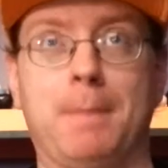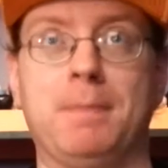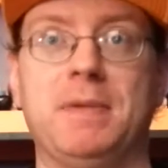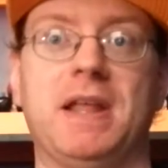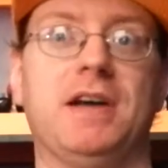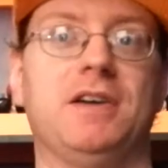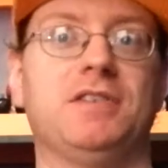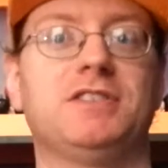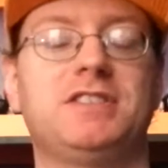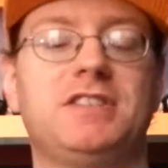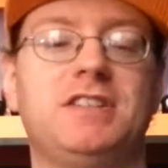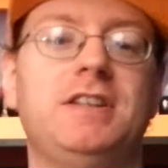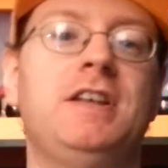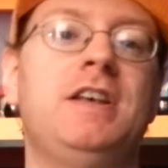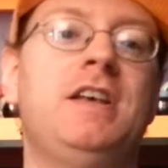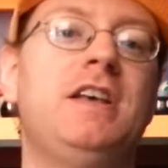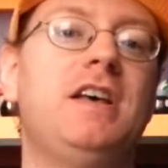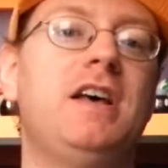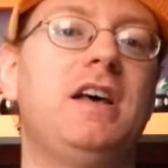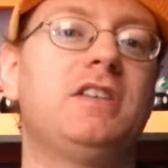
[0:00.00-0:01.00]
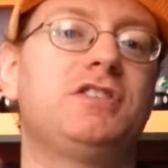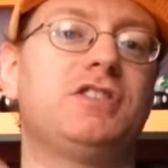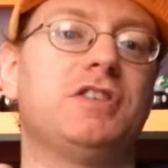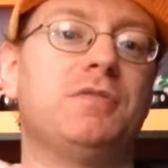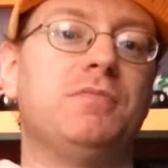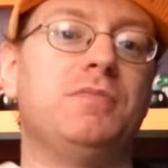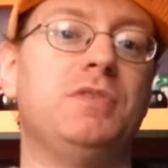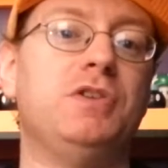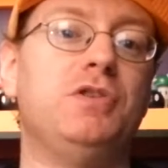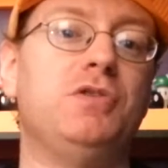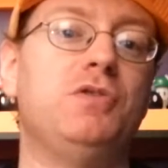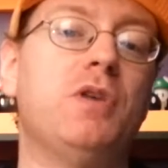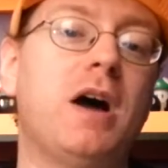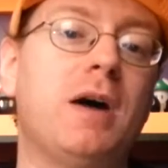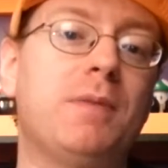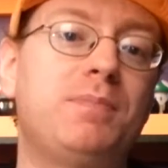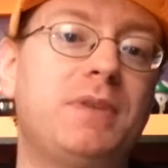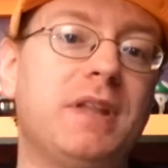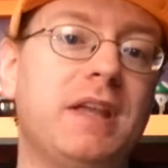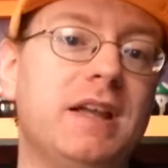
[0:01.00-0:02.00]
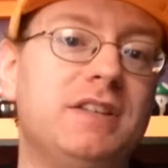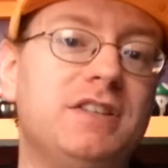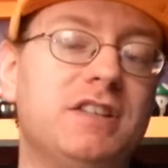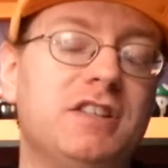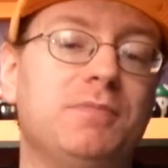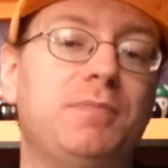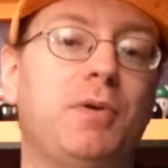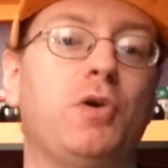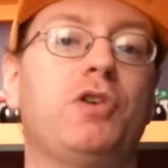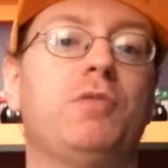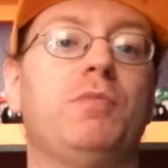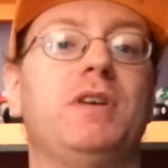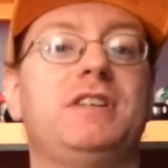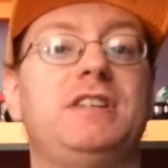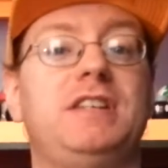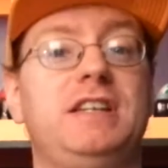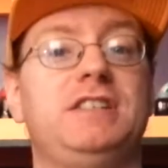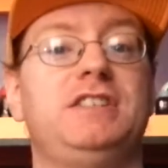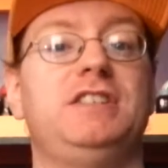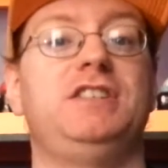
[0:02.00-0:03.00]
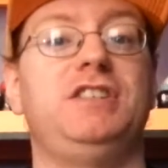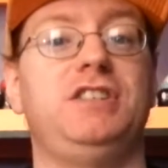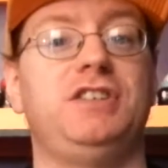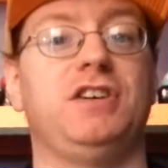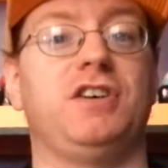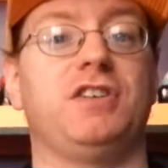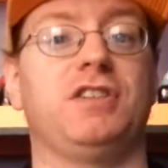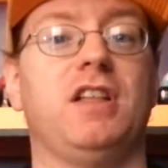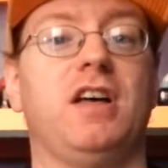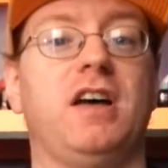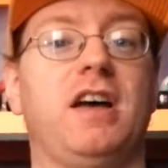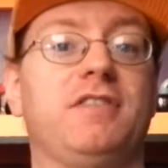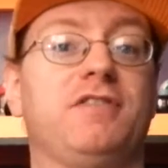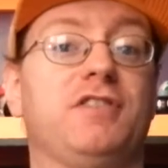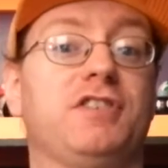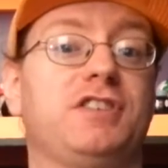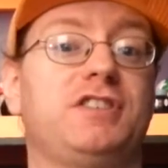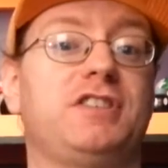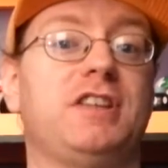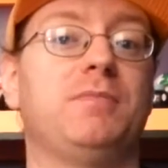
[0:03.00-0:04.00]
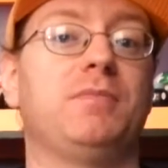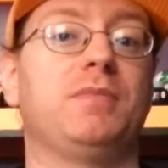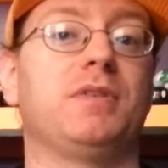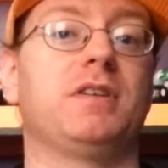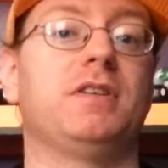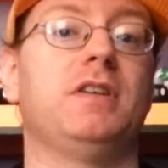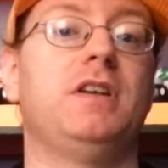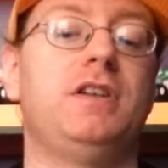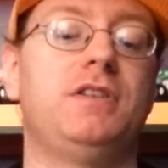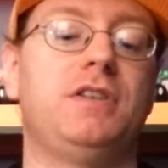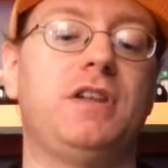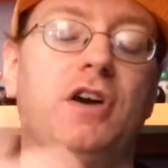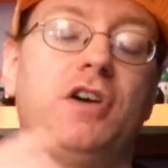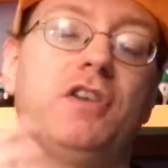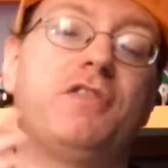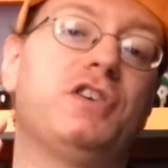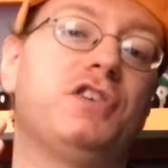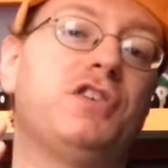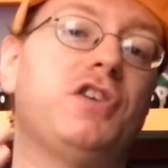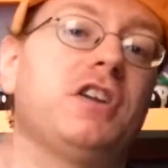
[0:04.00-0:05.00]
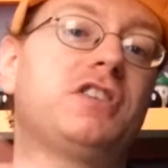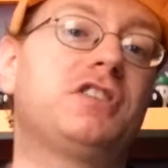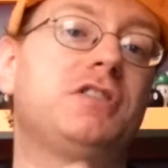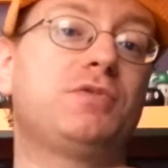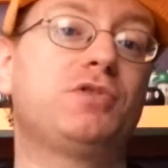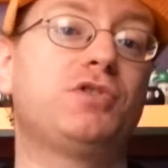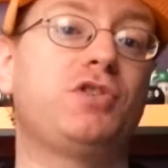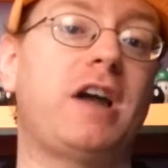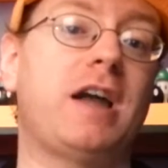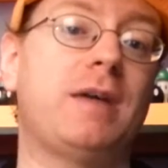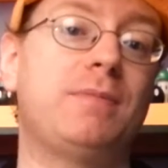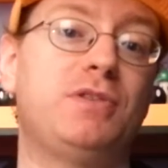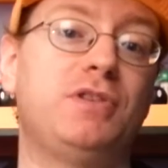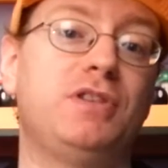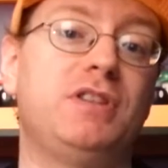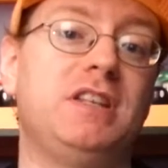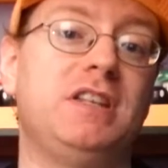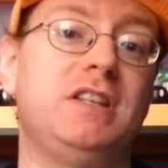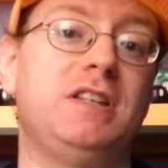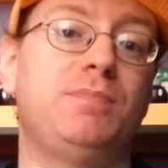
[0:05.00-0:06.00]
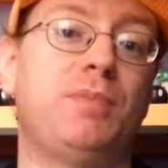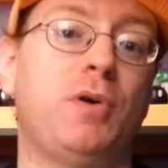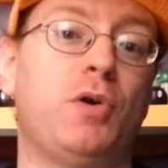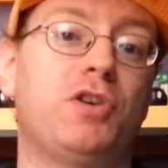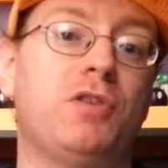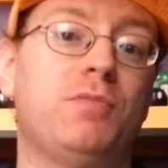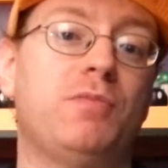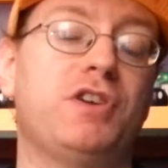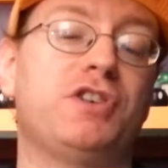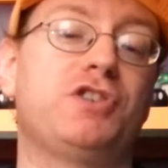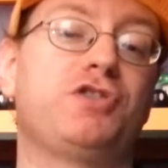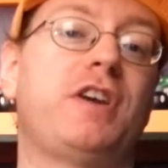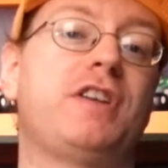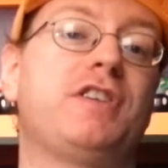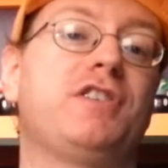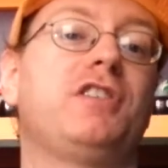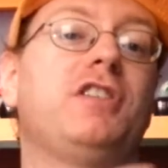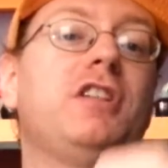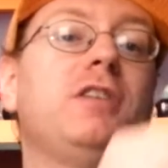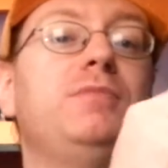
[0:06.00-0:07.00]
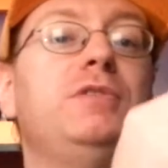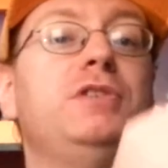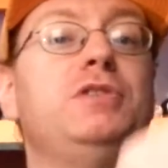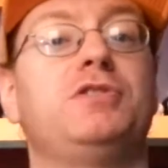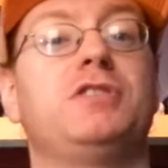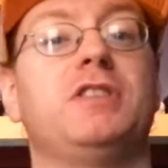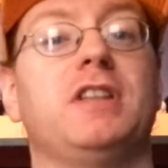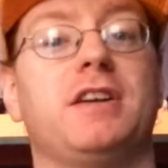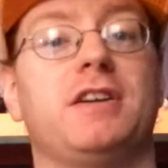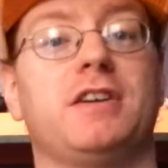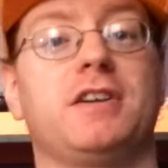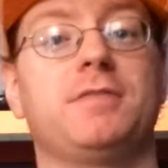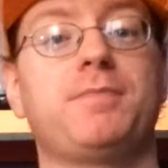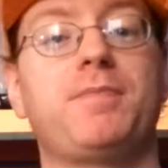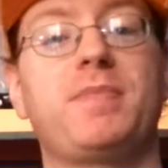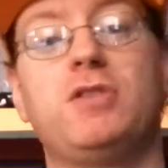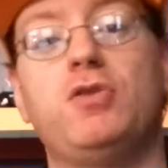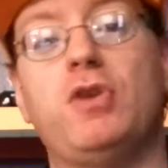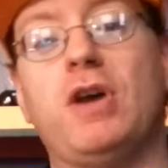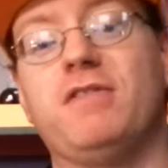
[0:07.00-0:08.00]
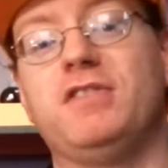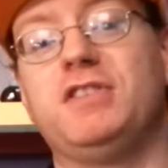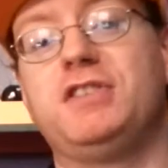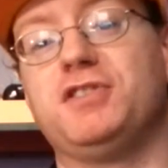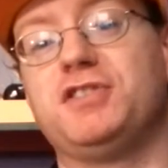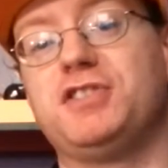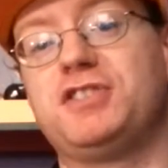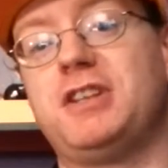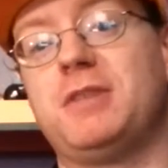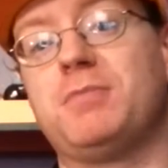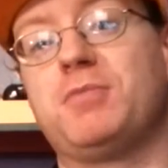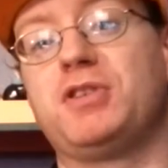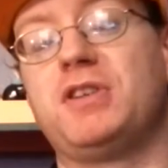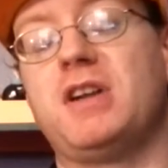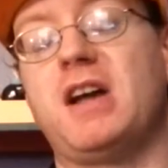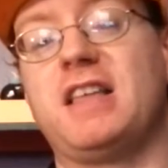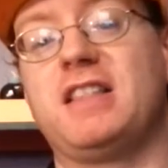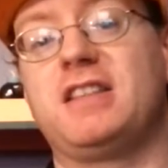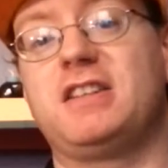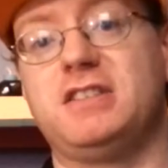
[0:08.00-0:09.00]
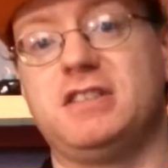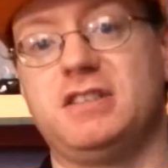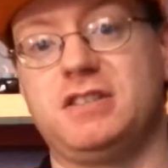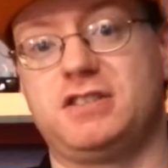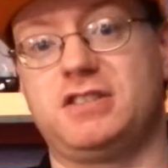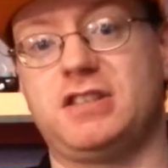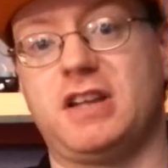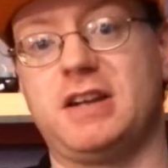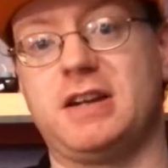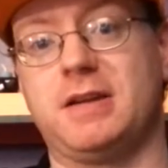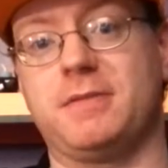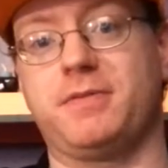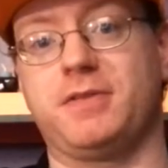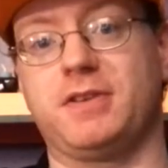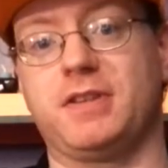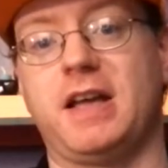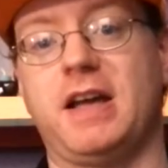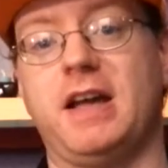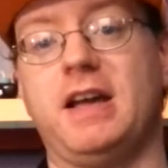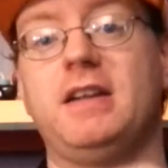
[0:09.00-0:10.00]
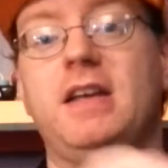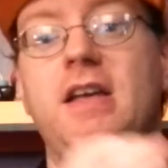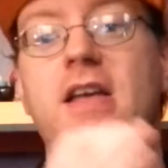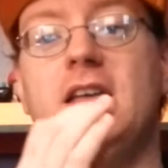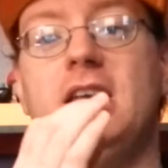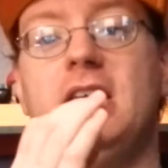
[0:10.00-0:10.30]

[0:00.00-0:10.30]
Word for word: announced, some new updates in the Pokemon TCG Online for December. Now, if you're not subscribed to the Pokemon Trainer Club newsletter, you have until December 9th to sign up for that.